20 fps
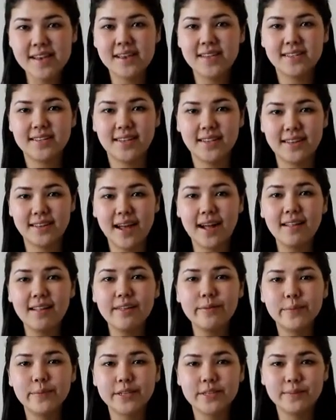is an
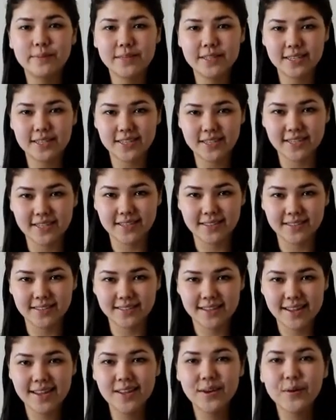Italian mathematician
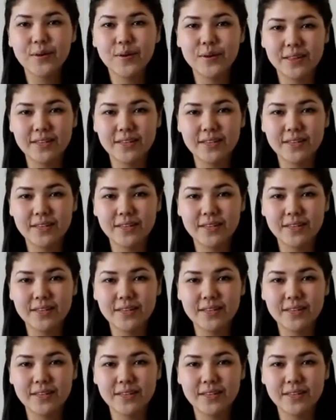who